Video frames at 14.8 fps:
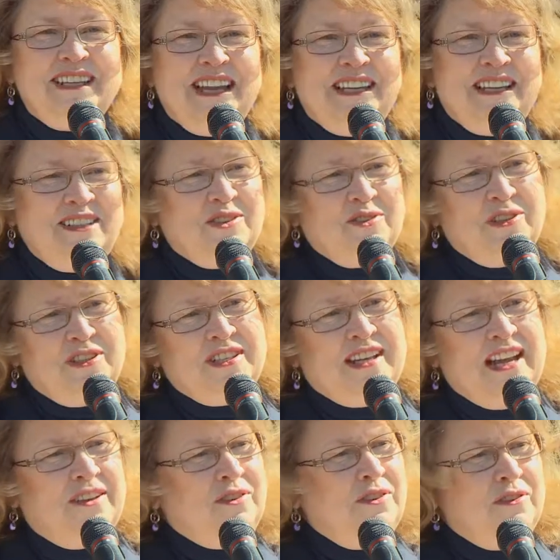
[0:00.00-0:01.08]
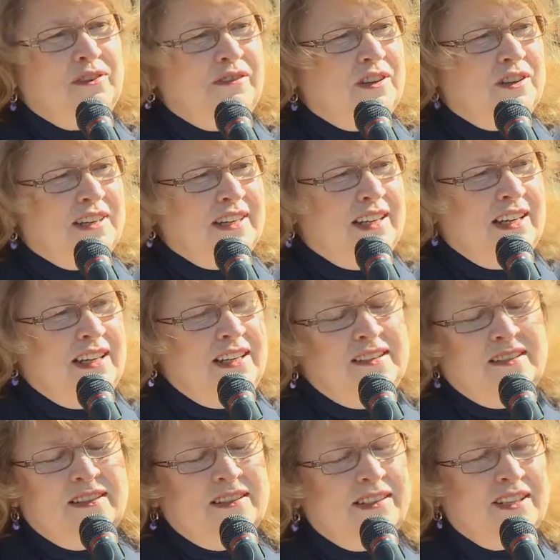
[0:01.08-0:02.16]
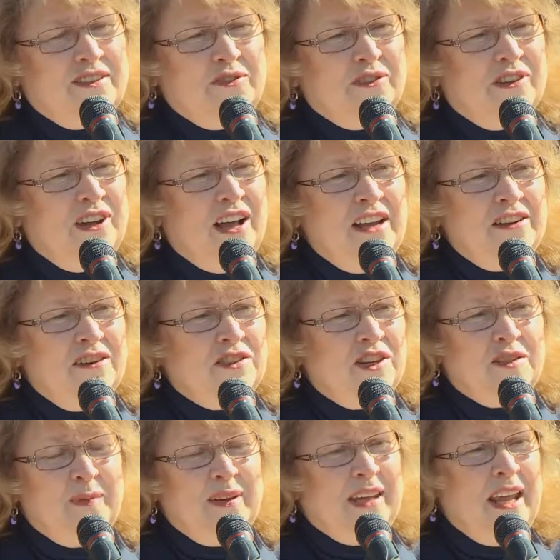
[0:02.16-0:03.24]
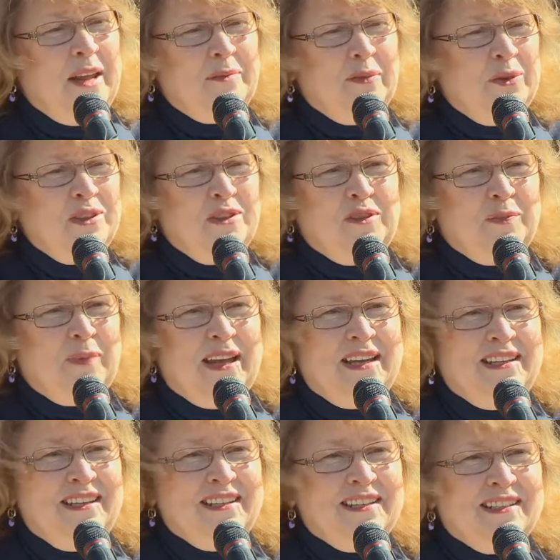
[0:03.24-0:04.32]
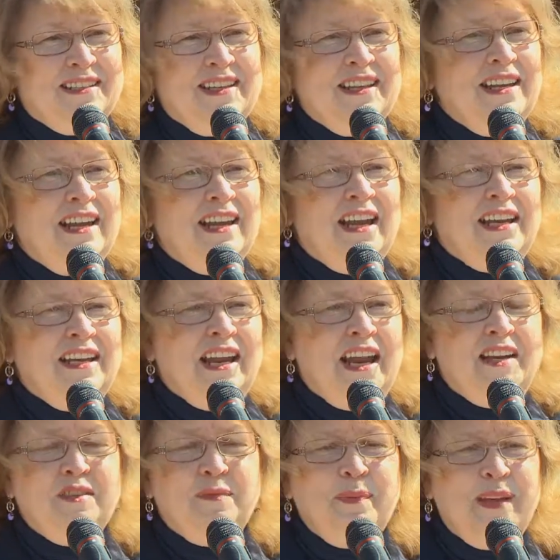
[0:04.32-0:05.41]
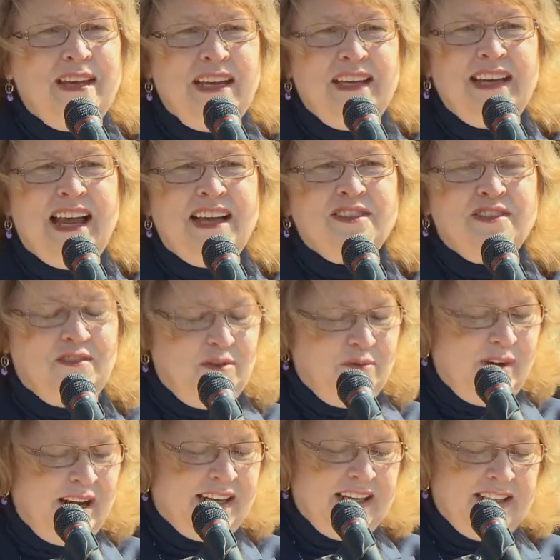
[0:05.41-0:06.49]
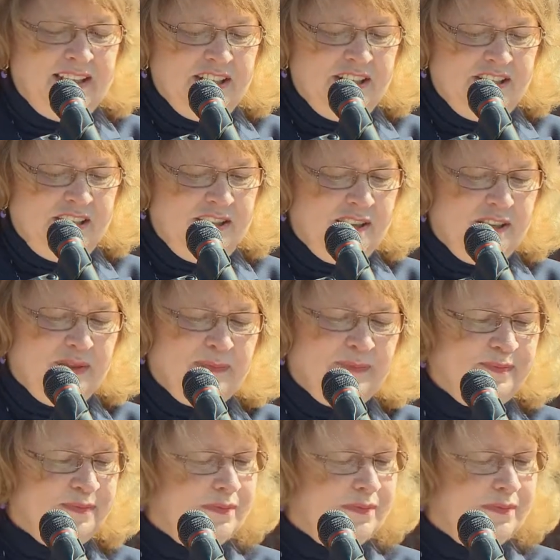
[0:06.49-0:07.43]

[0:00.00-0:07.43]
attending Georgetown University, Nick Troiano just became more stupendous and gained many national recognitions.